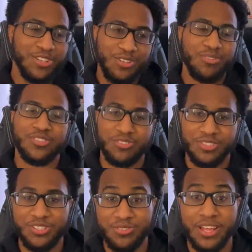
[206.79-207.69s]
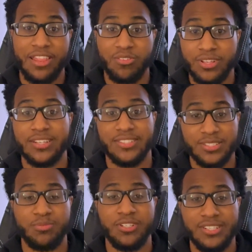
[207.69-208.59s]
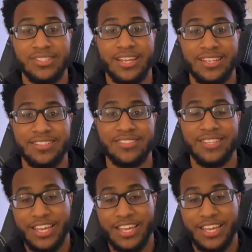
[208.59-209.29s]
you can certainly do that through the accessibility settings